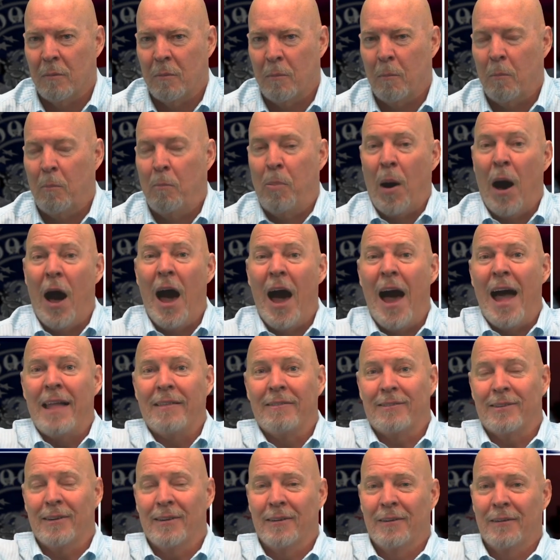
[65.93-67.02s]

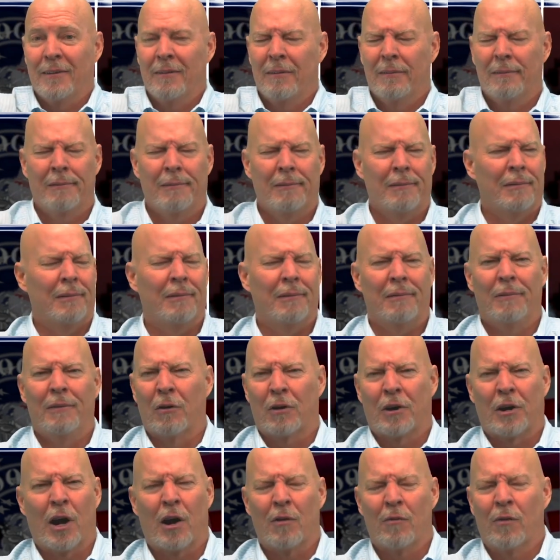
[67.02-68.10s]
But They'll
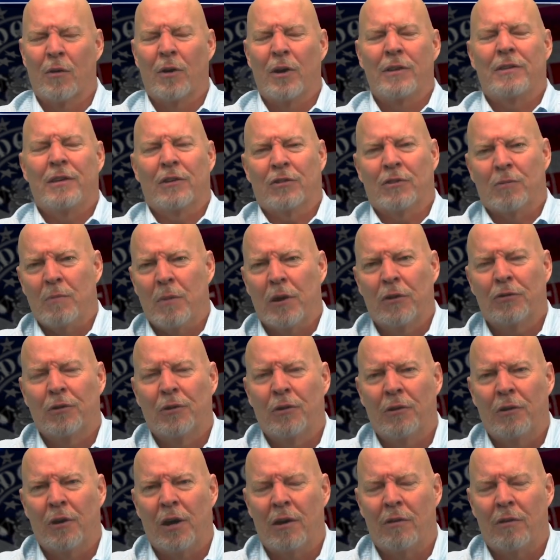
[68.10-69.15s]
cover a dismissal